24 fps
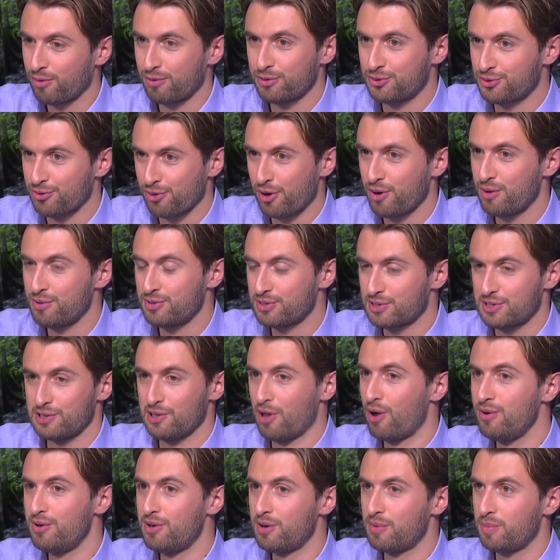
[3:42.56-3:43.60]
drones
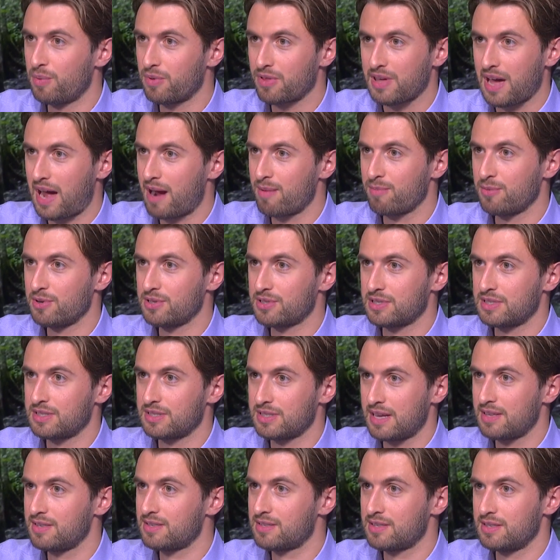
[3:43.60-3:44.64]
loaded with cameras and
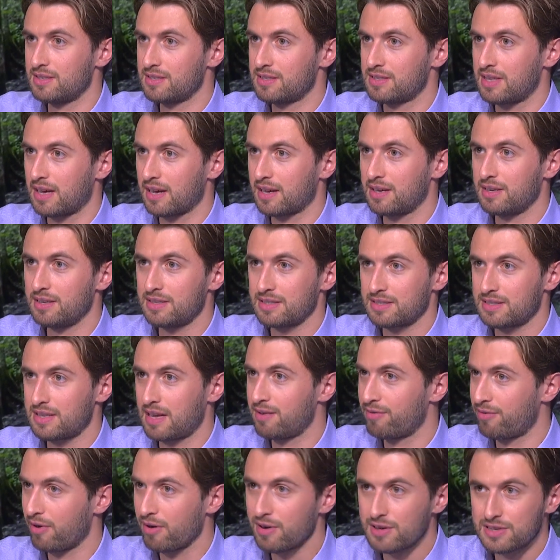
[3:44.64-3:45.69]
sensors that can
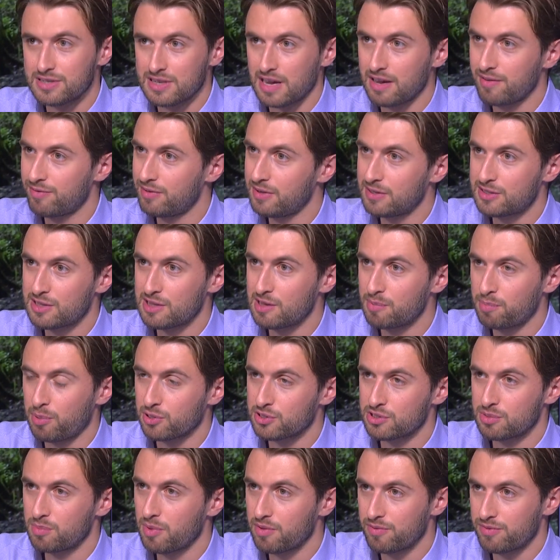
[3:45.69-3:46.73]
descend very safely to the
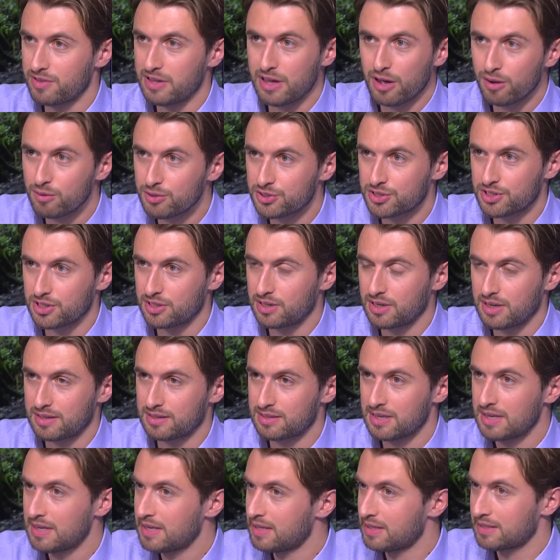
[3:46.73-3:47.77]
bottom of the ocean
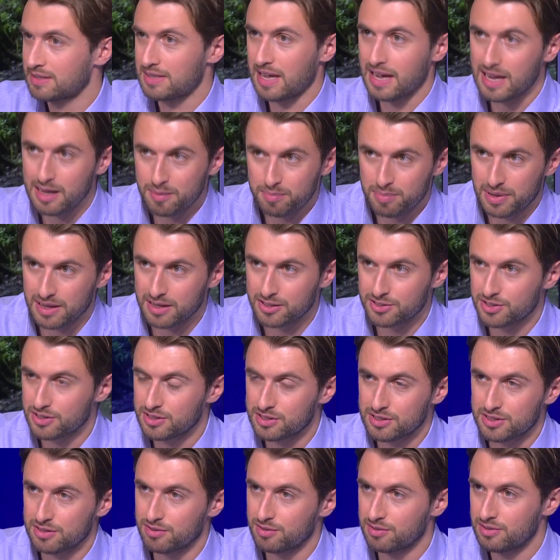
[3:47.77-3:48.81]
and take
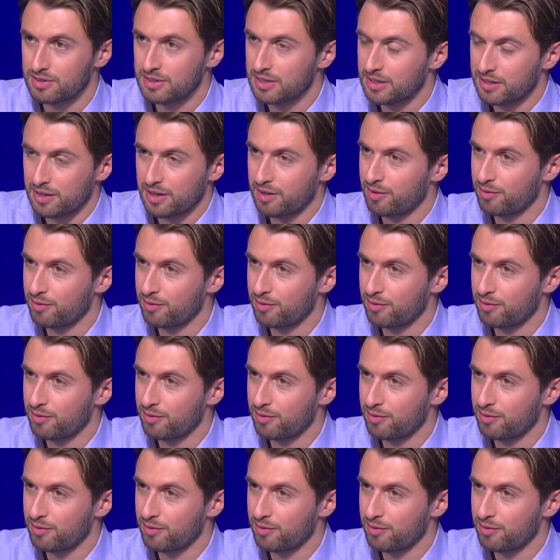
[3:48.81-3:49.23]
pictures and uh,